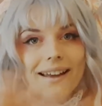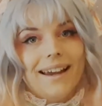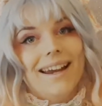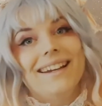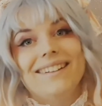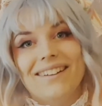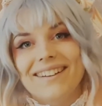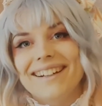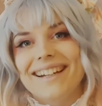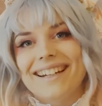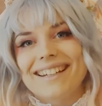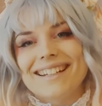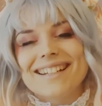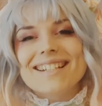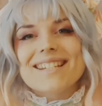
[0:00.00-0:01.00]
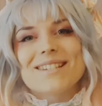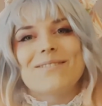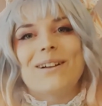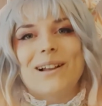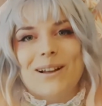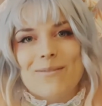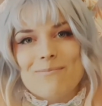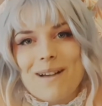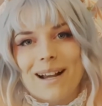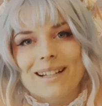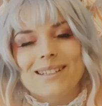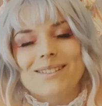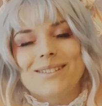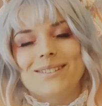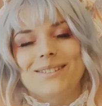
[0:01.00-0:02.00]
Hey darlings, welcome
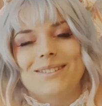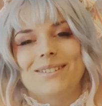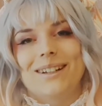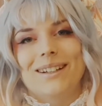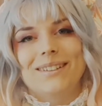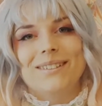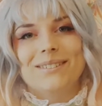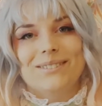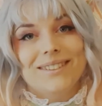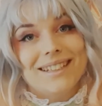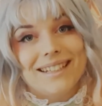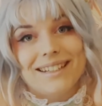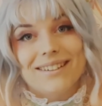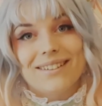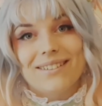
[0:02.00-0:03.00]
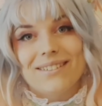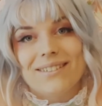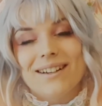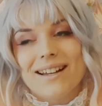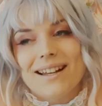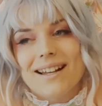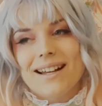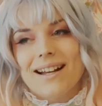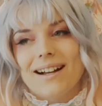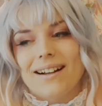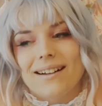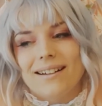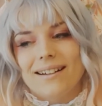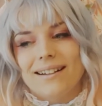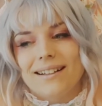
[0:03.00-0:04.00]
back to a new video.
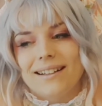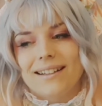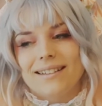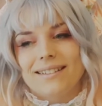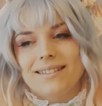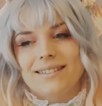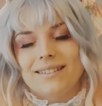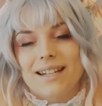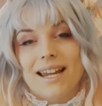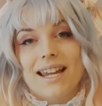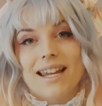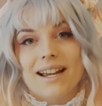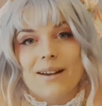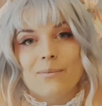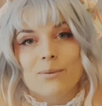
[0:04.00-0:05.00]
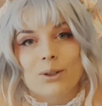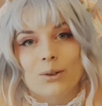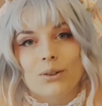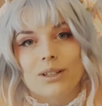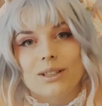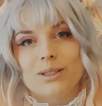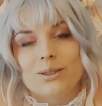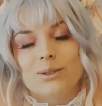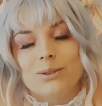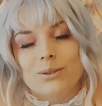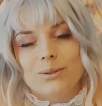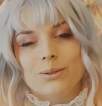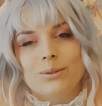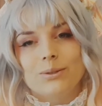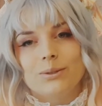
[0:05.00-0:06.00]
Uh, today I'm going
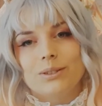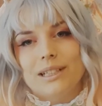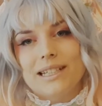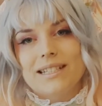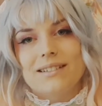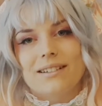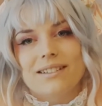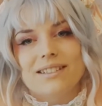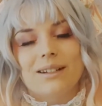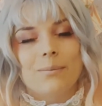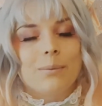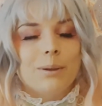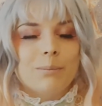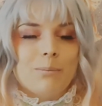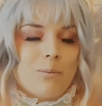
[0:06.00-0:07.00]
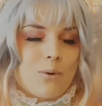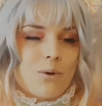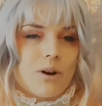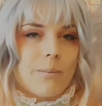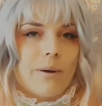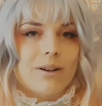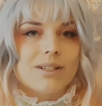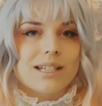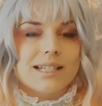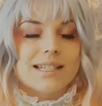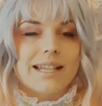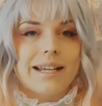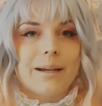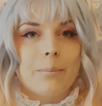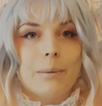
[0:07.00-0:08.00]
to discuss a bit more about
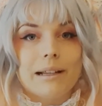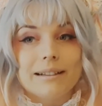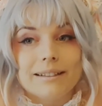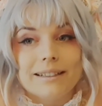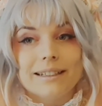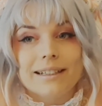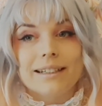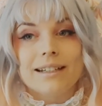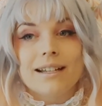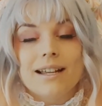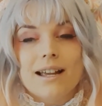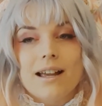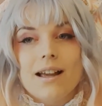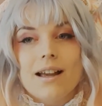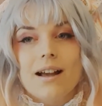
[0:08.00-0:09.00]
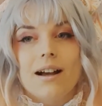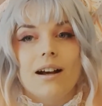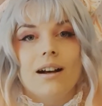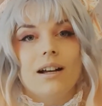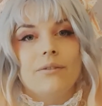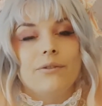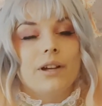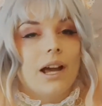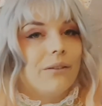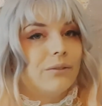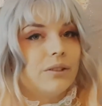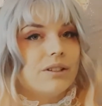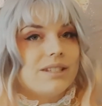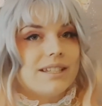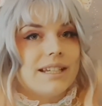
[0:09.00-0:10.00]
sustainability. Uh, if you
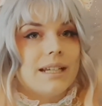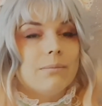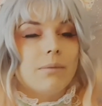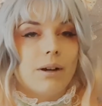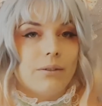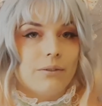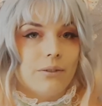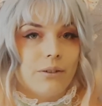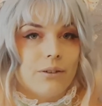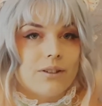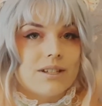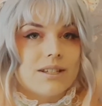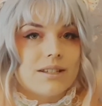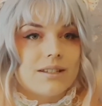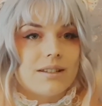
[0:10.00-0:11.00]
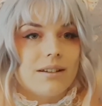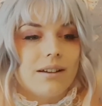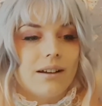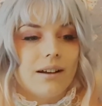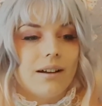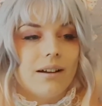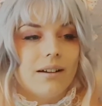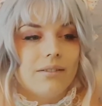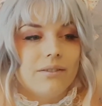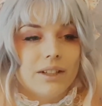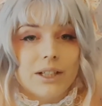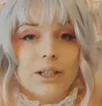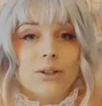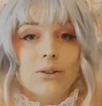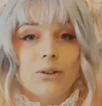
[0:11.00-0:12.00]
haven't seen my first uh,
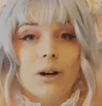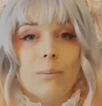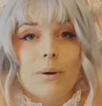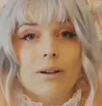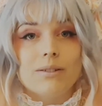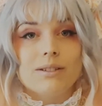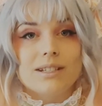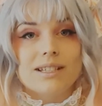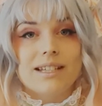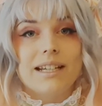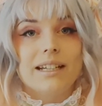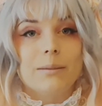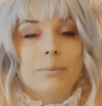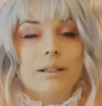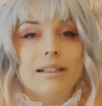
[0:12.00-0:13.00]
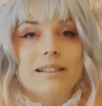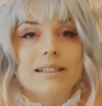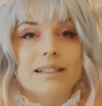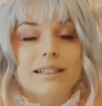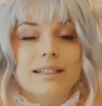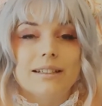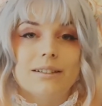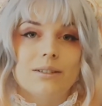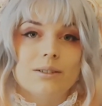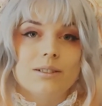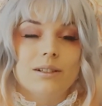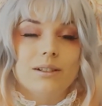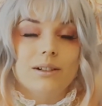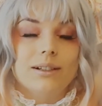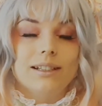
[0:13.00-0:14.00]
video about sustainability in Los
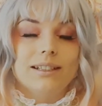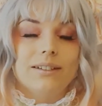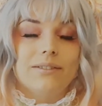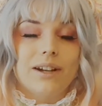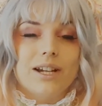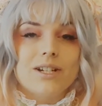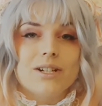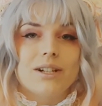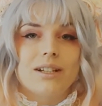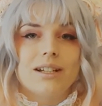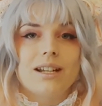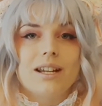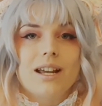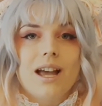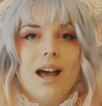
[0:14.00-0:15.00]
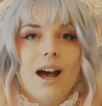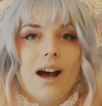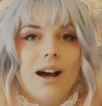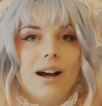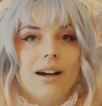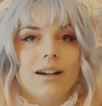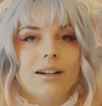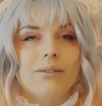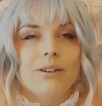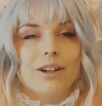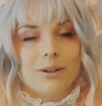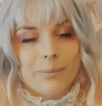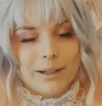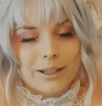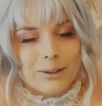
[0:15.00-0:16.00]
Lolita fashion, I
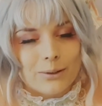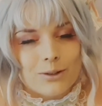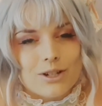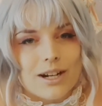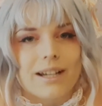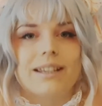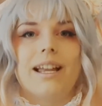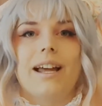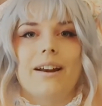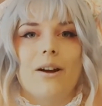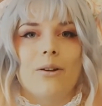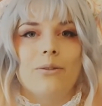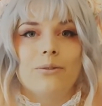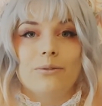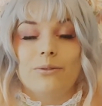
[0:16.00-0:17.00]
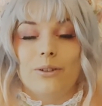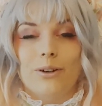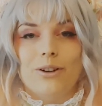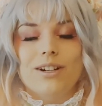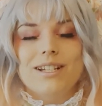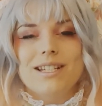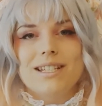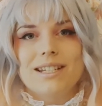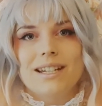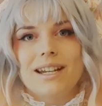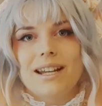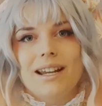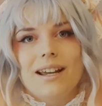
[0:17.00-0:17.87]
recommend you check that out first.